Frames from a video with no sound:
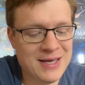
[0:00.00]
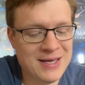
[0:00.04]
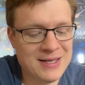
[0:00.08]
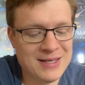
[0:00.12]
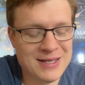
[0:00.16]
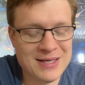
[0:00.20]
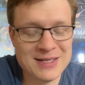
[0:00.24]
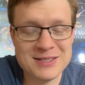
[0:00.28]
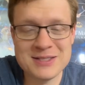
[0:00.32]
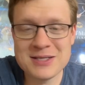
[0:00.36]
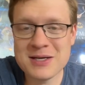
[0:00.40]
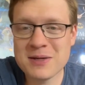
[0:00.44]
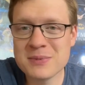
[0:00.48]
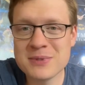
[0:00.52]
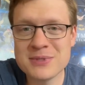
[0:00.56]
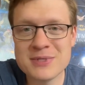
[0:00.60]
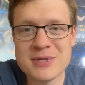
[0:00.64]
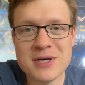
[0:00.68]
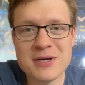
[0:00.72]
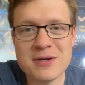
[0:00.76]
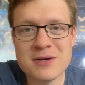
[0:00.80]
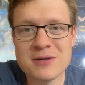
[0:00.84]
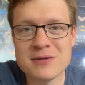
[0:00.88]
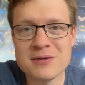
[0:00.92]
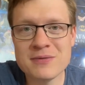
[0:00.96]
that's on
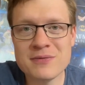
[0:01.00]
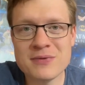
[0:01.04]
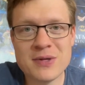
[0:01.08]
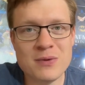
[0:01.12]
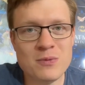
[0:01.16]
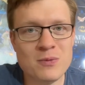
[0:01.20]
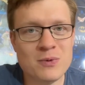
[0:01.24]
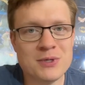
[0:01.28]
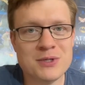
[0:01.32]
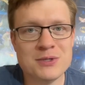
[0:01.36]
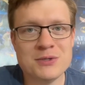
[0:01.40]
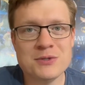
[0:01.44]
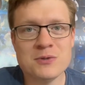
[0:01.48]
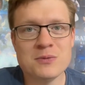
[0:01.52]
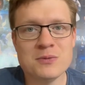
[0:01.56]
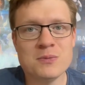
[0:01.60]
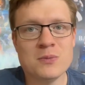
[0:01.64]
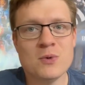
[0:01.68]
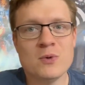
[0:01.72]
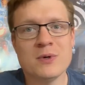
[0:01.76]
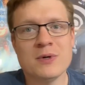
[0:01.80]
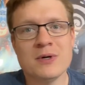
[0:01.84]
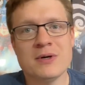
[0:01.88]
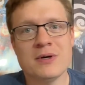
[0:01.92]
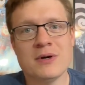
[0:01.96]
Mattel. If they want to do
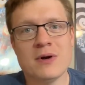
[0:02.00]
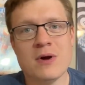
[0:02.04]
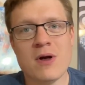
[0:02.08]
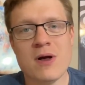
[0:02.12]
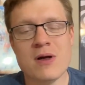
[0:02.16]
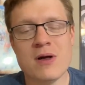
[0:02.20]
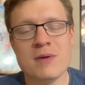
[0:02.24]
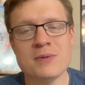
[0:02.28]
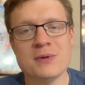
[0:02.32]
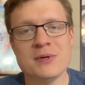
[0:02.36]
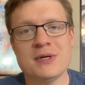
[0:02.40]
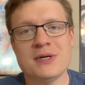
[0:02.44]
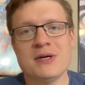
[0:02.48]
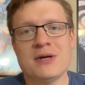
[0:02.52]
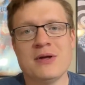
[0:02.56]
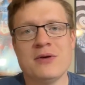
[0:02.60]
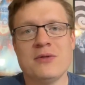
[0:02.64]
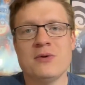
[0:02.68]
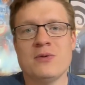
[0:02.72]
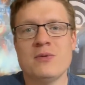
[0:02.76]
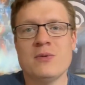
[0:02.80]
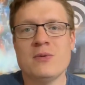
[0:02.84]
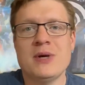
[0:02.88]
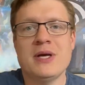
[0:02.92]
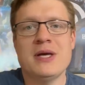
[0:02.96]
more or offer it
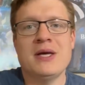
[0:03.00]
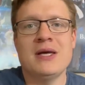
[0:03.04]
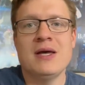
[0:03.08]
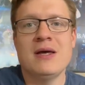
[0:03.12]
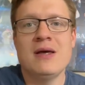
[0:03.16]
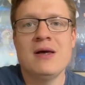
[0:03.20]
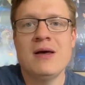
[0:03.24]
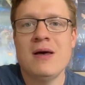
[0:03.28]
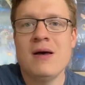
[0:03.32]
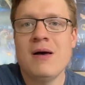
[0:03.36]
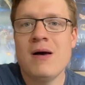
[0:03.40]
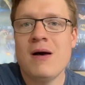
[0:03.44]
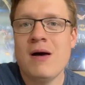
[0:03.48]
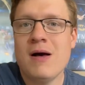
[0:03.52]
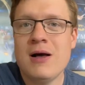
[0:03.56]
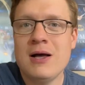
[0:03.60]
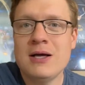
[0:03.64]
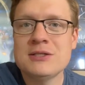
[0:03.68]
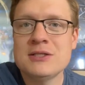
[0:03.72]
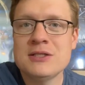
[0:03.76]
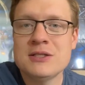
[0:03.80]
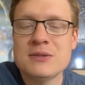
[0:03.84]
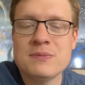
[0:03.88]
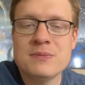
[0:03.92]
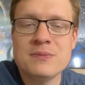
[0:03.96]
another way,
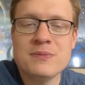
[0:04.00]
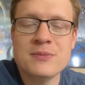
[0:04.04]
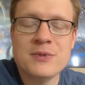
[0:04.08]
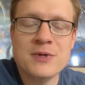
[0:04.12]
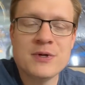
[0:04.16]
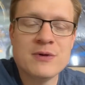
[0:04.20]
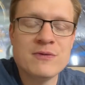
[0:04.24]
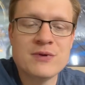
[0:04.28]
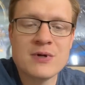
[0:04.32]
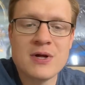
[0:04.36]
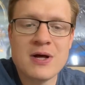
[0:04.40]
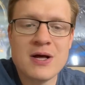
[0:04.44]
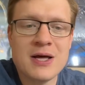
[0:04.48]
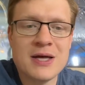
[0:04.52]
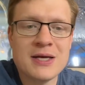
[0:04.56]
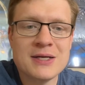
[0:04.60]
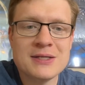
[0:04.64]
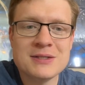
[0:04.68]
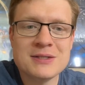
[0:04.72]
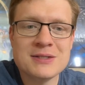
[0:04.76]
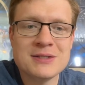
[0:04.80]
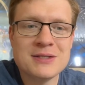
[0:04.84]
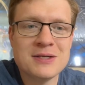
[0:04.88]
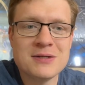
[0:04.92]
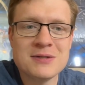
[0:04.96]
awesome. If
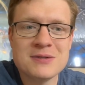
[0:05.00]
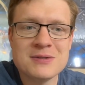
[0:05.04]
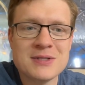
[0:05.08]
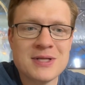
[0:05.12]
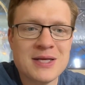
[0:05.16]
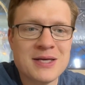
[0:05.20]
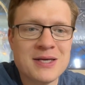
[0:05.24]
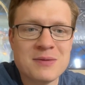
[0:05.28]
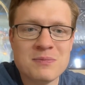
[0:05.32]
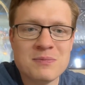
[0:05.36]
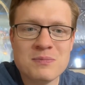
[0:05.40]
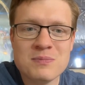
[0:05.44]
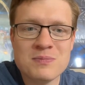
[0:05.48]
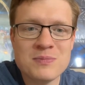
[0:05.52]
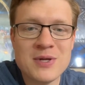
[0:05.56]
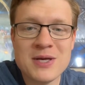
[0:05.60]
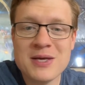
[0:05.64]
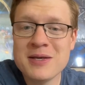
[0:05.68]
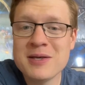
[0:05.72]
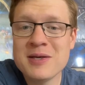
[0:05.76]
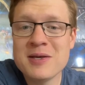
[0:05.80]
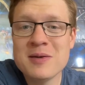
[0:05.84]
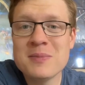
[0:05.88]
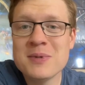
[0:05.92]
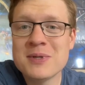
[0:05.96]
not, you know, they can
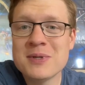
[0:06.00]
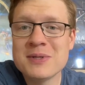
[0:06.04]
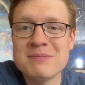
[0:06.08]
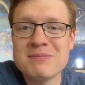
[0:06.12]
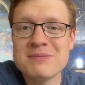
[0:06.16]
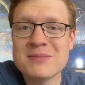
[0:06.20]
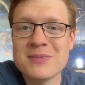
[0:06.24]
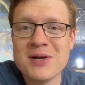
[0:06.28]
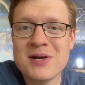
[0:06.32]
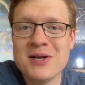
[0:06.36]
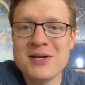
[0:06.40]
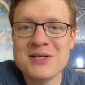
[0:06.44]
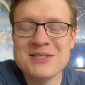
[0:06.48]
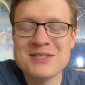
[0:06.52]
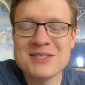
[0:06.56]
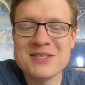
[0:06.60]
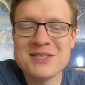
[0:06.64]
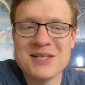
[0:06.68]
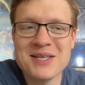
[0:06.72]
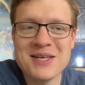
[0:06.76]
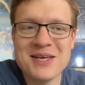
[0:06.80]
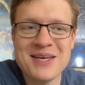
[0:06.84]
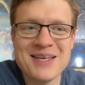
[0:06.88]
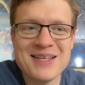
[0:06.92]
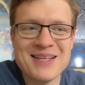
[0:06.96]
keep it.
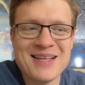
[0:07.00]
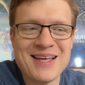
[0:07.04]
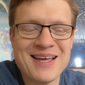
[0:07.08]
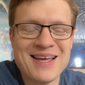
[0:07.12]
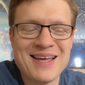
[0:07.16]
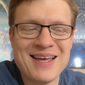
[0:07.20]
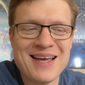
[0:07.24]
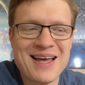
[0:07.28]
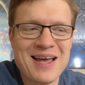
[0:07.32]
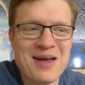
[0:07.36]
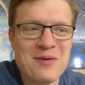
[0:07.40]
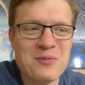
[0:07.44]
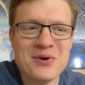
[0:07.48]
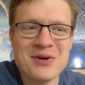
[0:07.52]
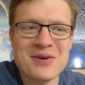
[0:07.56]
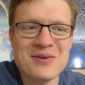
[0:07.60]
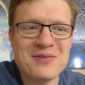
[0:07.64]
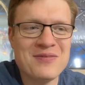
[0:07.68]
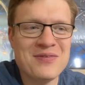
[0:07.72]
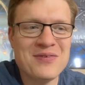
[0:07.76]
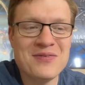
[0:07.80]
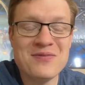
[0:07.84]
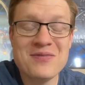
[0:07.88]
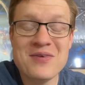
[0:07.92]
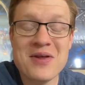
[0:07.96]
Honestly, I would
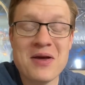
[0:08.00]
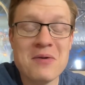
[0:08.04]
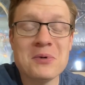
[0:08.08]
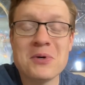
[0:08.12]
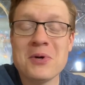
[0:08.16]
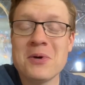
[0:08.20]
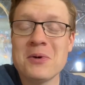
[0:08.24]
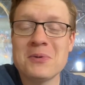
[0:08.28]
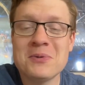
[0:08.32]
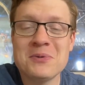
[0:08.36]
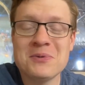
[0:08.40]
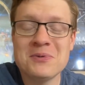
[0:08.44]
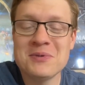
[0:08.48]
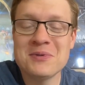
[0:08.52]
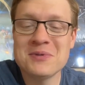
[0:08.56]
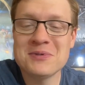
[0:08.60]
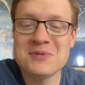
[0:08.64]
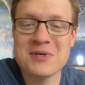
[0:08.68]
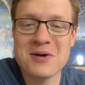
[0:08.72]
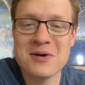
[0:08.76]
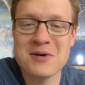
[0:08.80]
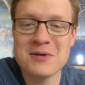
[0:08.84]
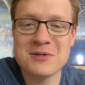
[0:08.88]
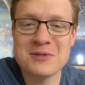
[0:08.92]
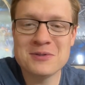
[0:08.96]
have never known who those
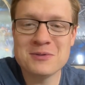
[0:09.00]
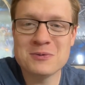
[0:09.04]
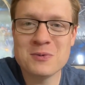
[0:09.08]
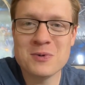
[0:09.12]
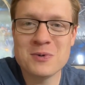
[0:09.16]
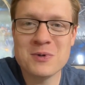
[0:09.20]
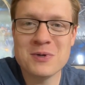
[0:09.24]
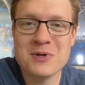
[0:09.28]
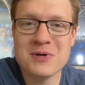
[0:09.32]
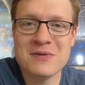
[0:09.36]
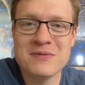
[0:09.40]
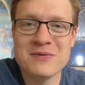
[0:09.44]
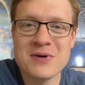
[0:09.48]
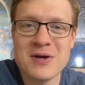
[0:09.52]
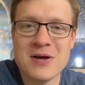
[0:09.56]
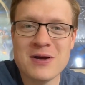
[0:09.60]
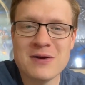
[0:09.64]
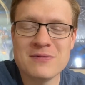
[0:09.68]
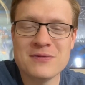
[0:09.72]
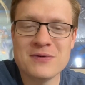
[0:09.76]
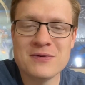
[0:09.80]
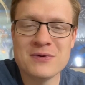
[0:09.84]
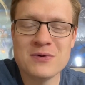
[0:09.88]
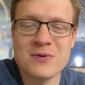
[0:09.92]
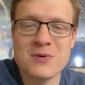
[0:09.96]
characters were if
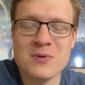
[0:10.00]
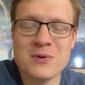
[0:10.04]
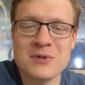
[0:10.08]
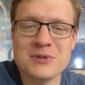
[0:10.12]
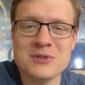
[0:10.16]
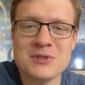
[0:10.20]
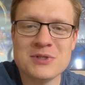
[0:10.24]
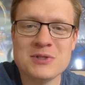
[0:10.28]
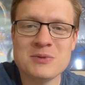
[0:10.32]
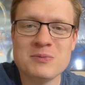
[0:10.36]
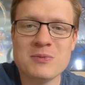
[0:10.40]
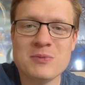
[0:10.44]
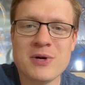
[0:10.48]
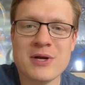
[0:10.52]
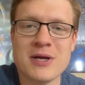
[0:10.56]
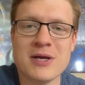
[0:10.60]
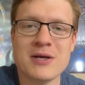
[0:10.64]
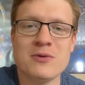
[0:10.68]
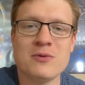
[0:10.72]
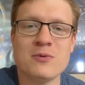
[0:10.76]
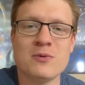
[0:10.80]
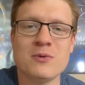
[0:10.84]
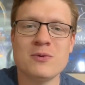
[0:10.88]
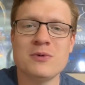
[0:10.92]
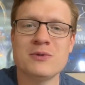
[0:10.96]
not for Origins
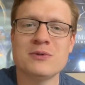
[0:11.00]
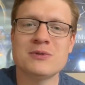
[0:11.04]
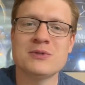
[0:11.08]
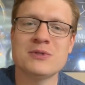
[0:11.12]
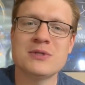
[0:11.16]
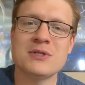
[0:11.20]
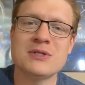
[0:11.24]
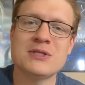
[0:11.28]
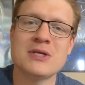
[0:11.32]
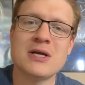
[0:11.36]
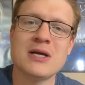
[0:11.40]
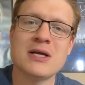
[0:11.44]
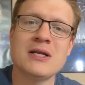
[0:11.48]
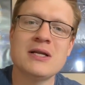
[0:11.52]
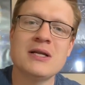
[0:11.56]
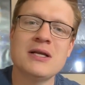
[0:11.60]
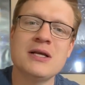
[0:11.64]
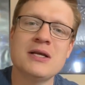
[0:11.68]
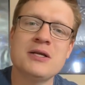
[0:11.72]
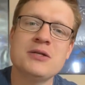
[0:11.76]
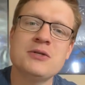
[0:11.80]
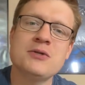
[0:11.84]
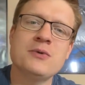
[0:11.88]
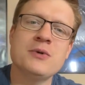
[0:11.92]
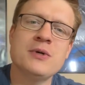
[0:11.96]
bringing the Rulers of the Sun
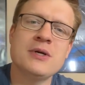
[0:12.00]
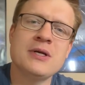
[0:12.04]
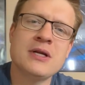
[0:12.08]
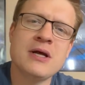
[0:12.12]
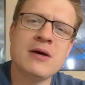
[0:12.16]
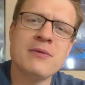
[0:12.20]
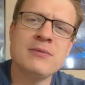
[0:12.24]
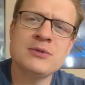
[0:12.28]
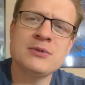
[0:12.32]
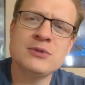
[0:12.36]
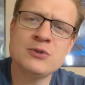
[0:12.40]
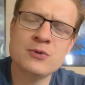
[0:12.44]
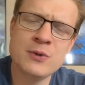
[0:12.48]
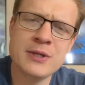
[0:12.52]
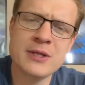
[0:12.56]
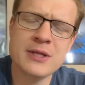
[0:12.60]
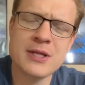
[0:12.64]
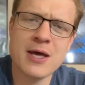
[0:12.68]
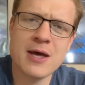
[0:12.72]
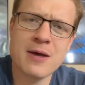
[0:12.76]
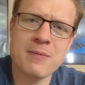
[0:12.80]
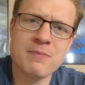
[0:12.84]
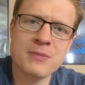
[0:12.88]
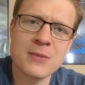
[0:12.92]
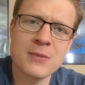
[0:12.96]
into it, and I've enjoyed
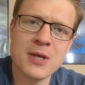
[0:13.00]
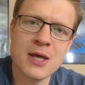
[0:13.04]
that.